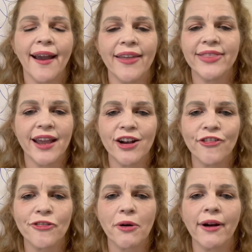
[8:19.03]
And
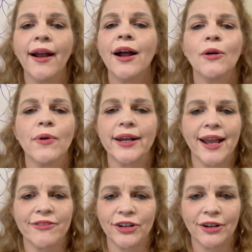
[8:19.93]
therefore,
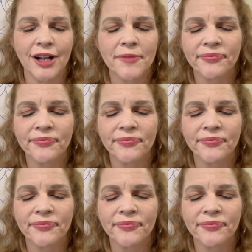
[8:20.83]
whatever